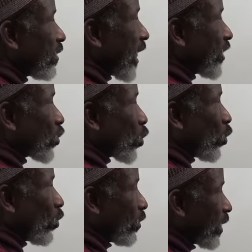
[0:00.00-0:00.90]

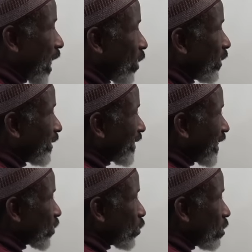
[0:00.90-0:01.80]
teskunu. Now,
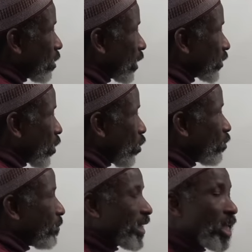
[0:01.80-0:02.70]
teskunu on its
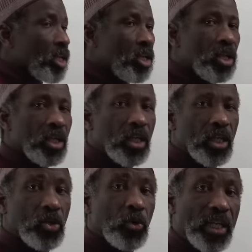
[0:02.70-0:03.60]
own meaning
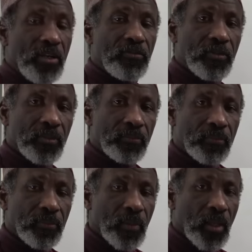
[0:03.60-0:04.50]
you live.
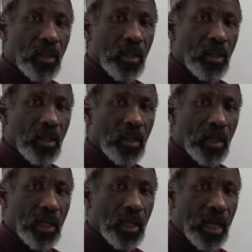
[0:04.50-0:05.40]

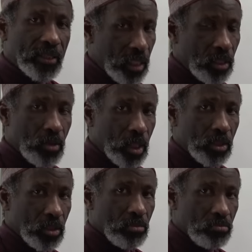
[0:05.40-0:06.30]
I say you
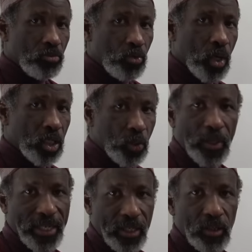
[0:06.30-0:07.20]
are
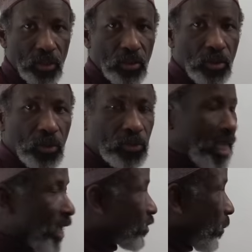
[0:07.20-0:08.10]
dwelling, you
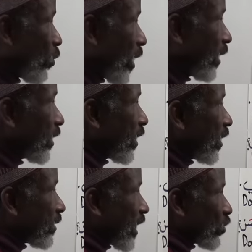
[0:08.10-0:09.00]
stay somewhere.
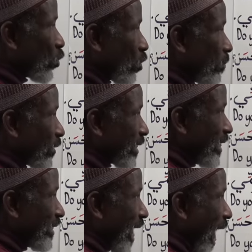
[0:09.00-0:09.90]
Teskunu, but
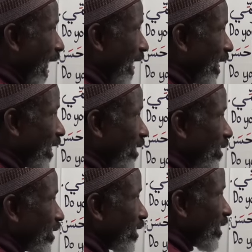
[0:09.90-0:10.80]
this hel
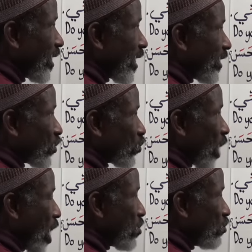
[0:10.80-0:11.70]
is
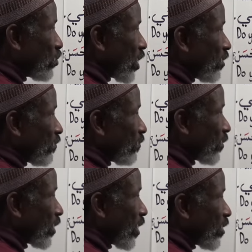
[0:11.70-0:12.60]
changing
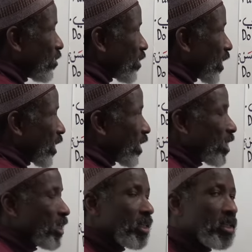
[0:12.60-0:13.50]

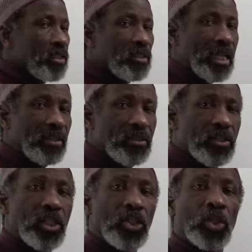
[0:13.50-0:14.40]
the
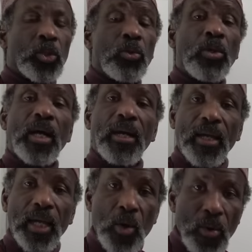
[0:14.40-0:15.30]
sentence into
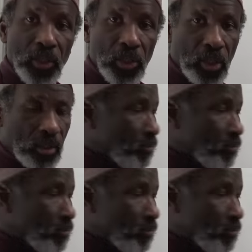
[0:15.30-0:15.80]
a question.